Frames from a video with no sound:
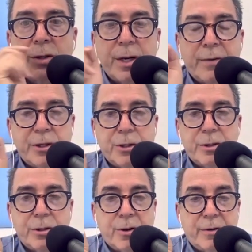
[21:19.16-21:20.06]
you have
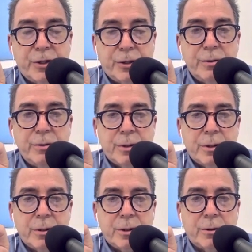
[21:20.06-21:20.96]
so you have
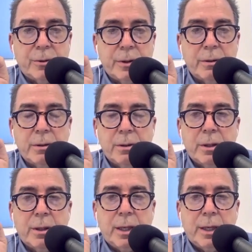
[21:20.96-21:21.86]
students, children
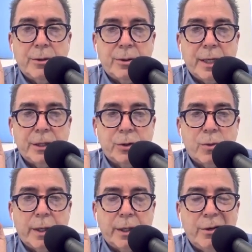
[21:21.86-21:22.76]
under the age of
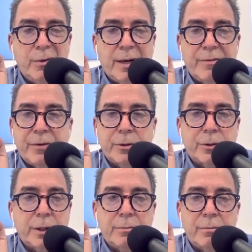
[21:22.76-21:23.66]
20 who have
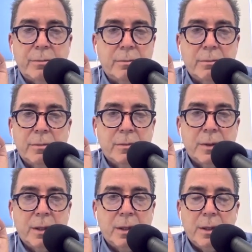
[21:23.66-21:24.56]
virtually
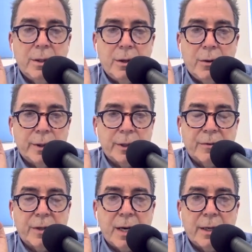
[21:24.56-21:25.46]
no risk
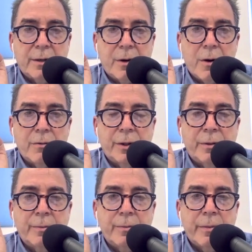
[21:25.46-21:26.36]
of dying of
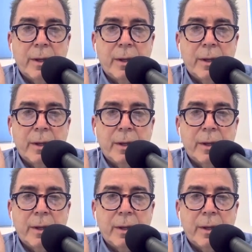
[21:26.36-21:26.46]
COVID.